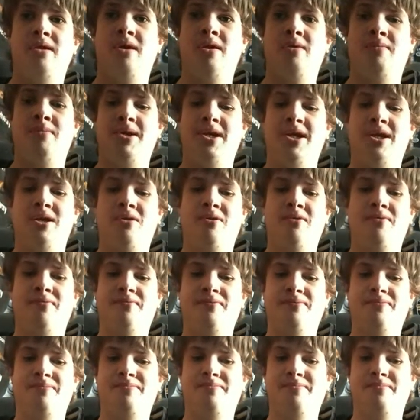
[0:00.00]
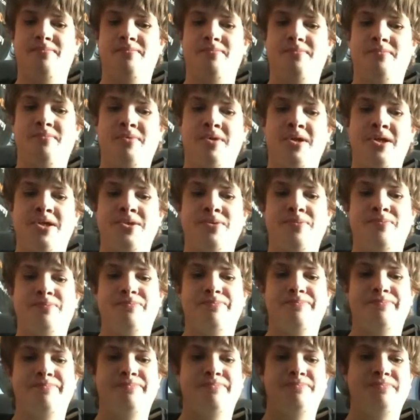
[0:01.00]
I mean, I've this
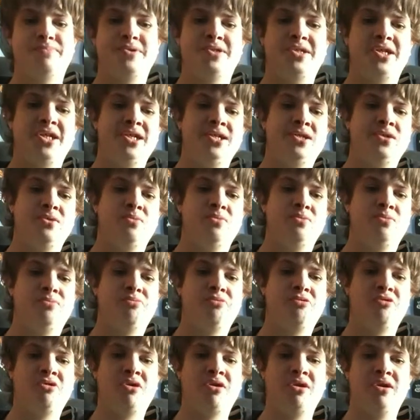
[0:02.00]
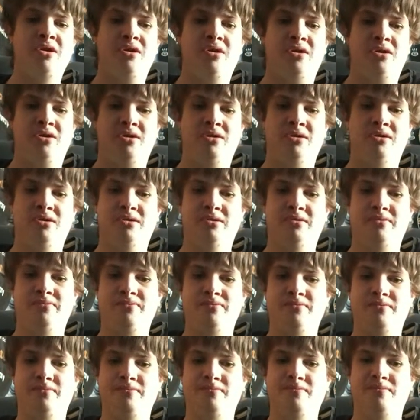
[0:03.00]
season with Brighton,
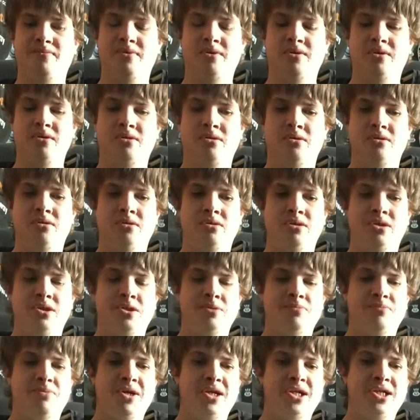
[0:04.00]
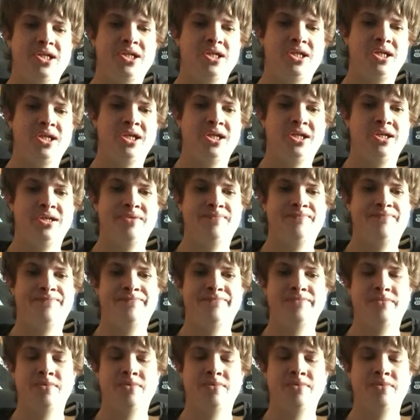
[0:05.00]
especially,